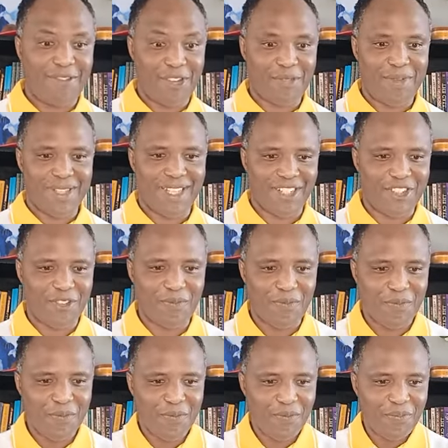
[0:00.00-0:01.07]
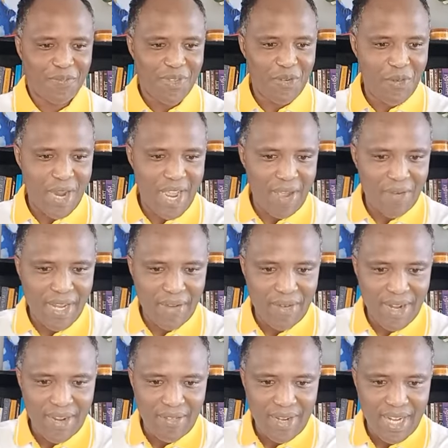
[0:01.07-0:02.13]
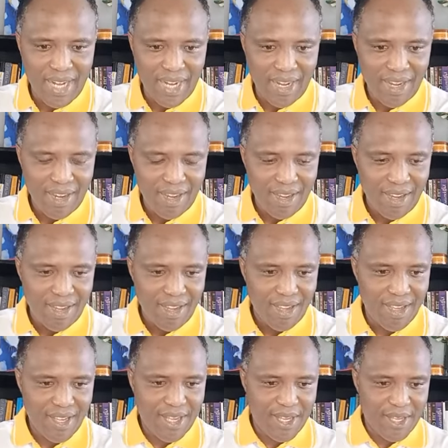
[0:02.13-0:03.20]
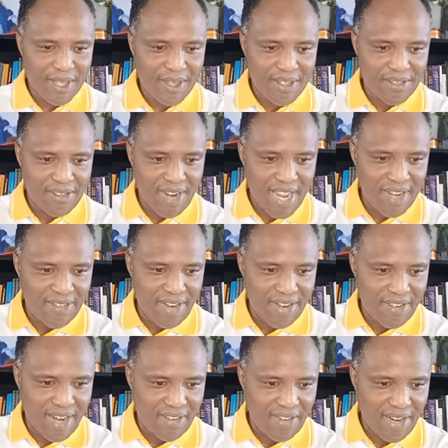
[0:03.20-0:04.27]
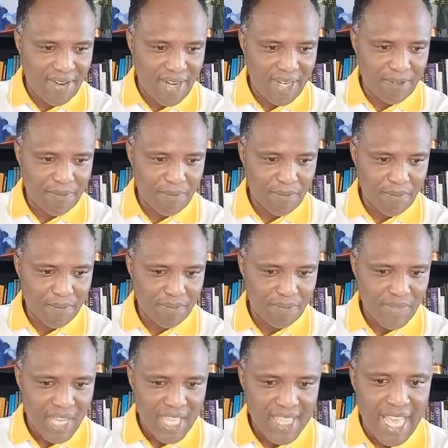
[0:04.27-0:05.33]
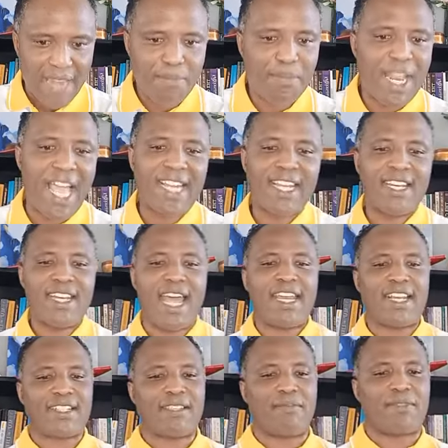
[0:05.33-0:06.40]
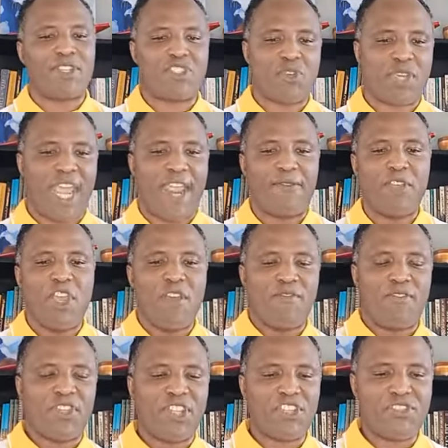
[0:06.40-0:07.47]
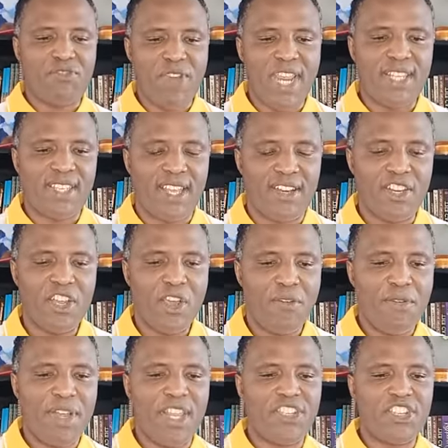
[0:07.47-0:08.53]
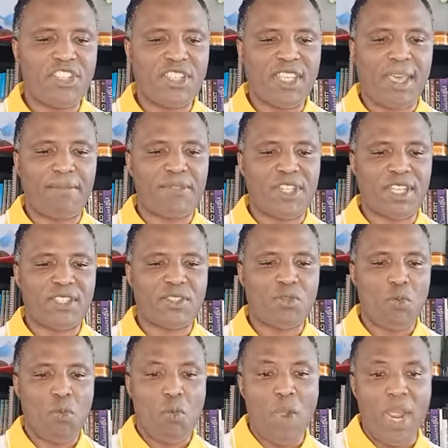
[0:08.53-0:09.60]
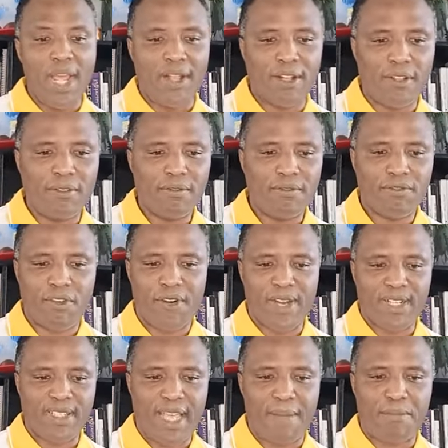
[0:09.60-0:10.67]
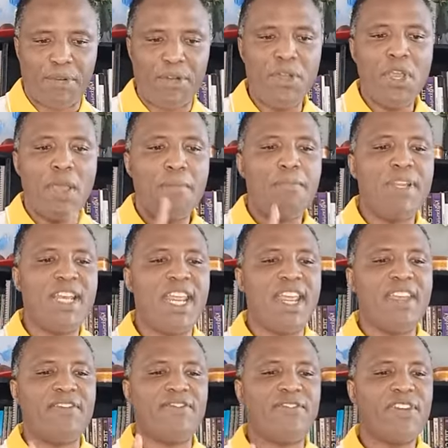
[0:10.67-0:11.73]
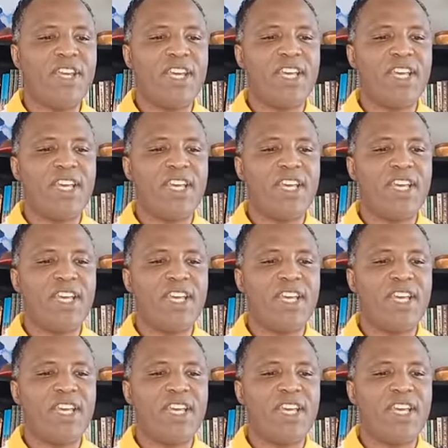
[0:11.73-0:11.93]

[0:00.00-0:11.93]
I've lost my section. Where are we? Where are we? Uh, right, right, right, right, right. Than blanket non-acceptance. Okay. For this reason, religious skeptics will, for example, believe